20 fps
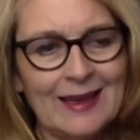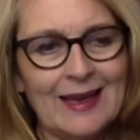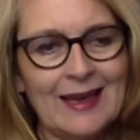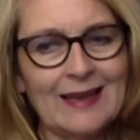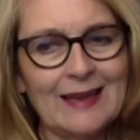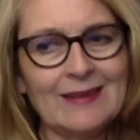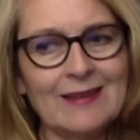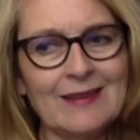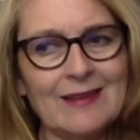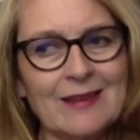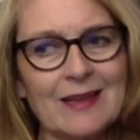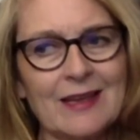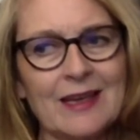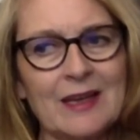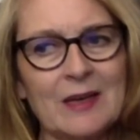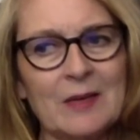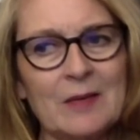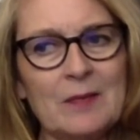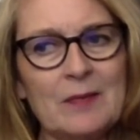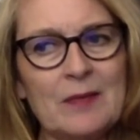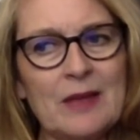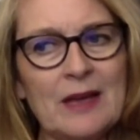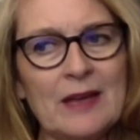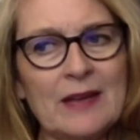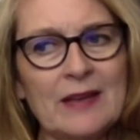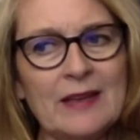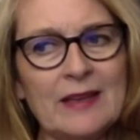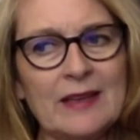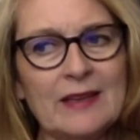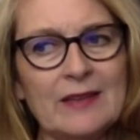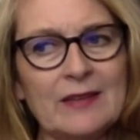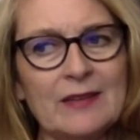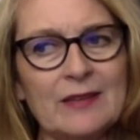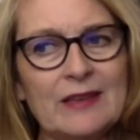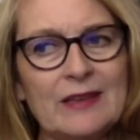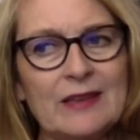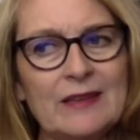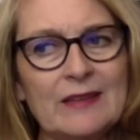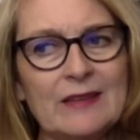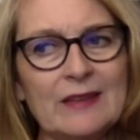And um, I think the
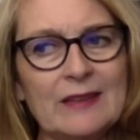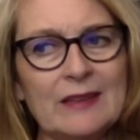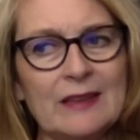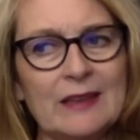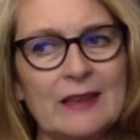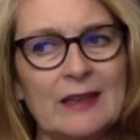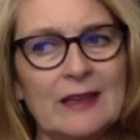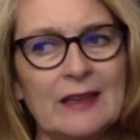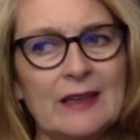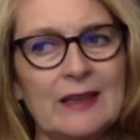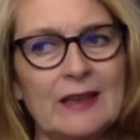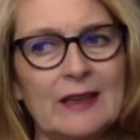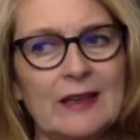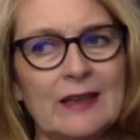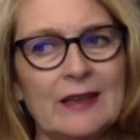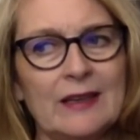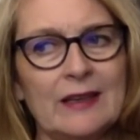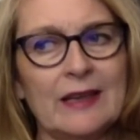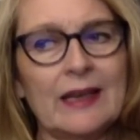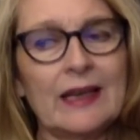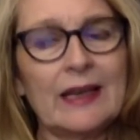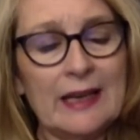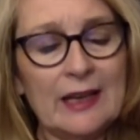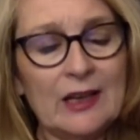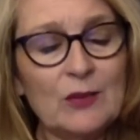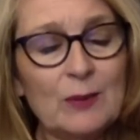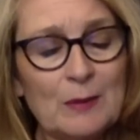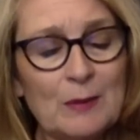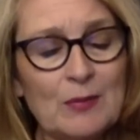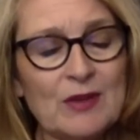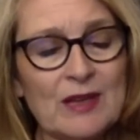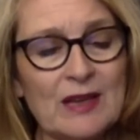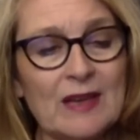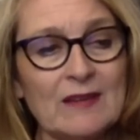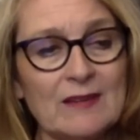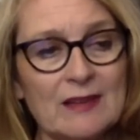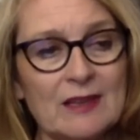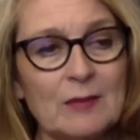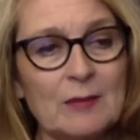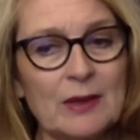reason he's been
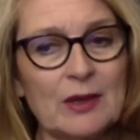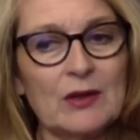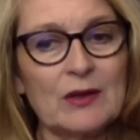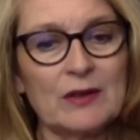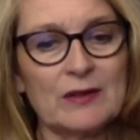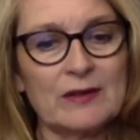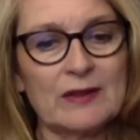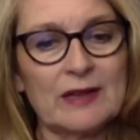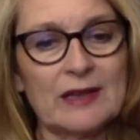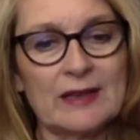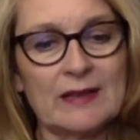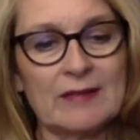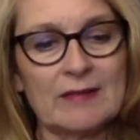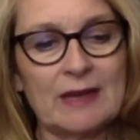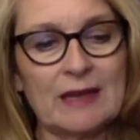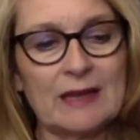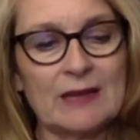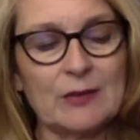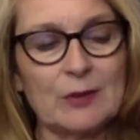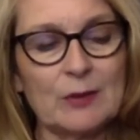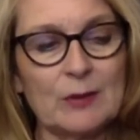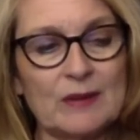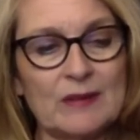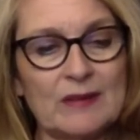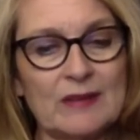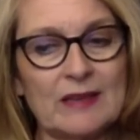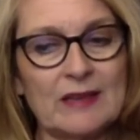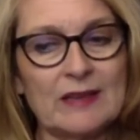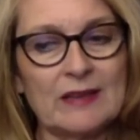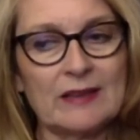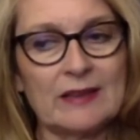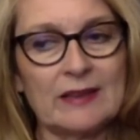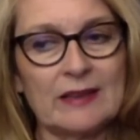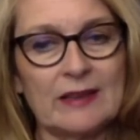protesting because, uh, as Robert said,